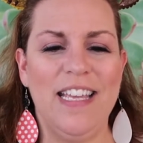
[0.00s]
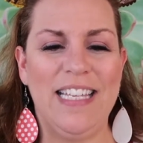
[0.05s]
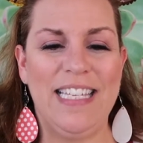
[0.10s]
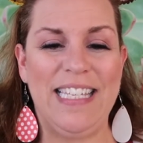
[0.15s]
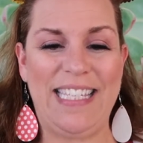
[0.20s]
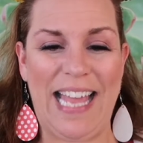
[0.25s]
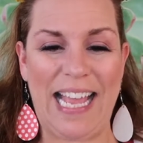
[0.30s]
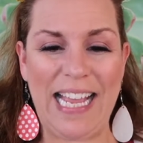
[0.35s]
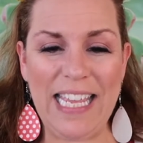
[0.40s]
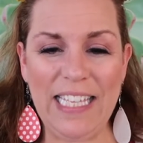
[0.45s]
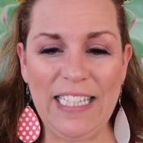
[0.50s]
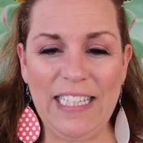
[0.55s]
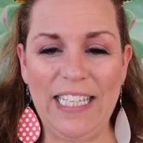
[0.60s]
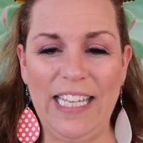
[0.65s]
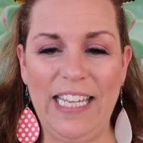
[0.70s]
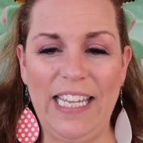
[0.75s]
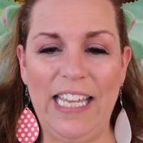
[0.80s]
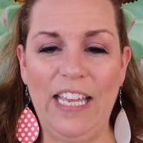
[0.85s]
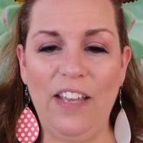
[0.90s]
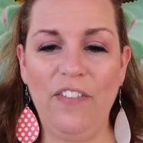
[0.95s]

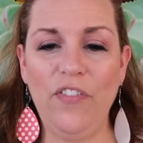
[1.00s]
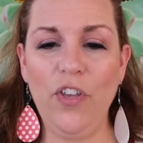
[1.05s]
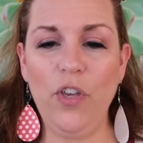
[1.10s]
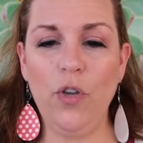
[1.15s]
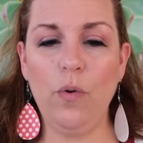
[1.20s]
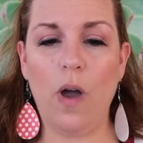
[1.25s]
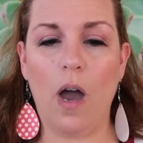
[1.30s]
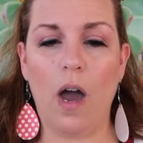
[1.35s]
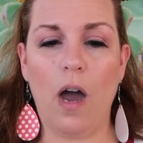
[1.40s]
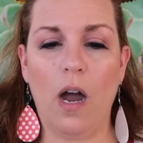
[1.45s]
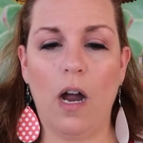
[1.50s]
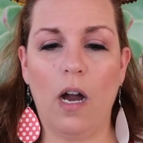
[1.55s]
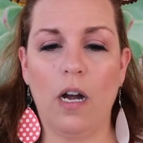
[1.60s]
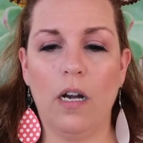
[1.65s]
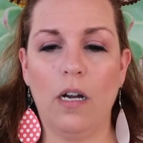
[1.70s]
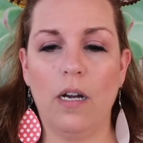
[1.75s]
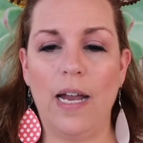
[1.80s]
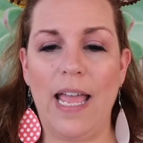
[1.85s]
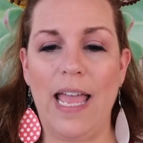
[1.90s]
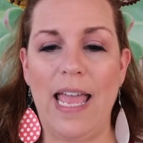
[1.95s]
Secondly, if you
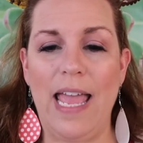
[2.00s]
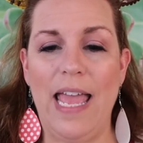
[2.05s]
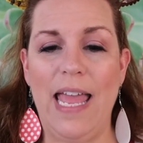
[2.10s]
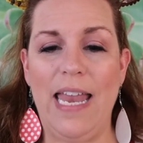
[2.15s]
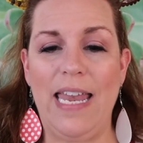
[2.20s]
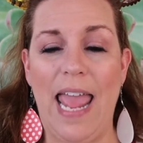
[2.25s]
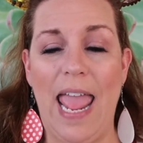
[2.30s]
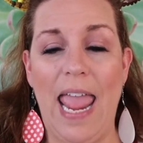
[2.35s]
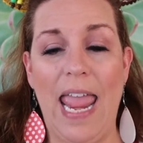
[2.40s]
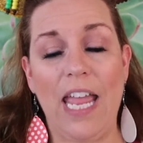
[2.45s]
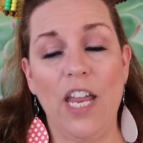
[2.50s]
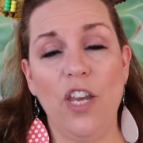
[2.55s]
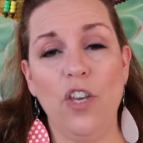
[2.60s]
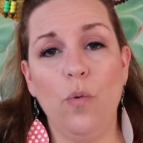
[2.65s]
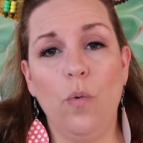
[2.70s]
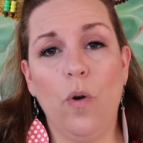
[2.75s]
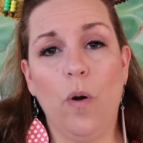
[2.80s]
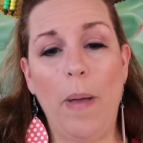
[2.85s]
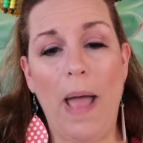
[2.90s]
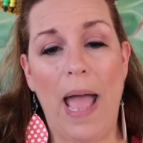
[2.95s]
are an
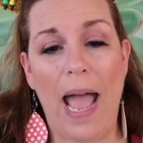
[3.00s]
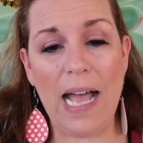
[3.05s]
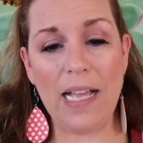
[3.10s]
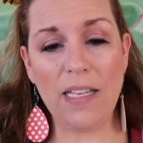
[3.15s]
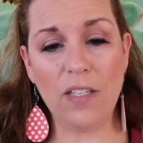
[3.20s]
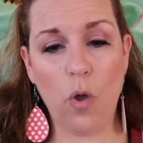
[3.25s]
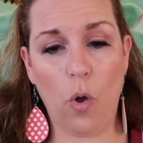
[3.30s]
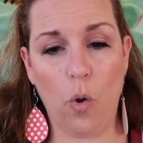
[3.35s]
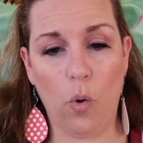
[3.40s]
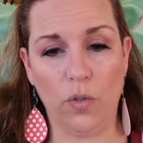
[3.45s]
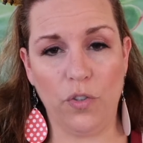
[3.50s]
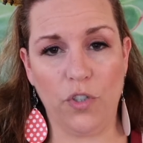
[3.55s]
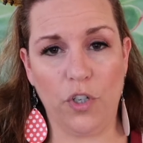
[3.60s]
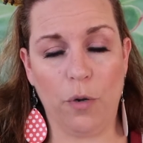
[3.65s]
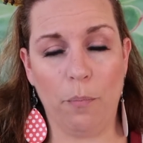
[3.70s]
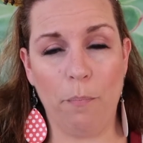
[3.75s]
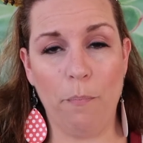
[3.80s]
annual pass holder,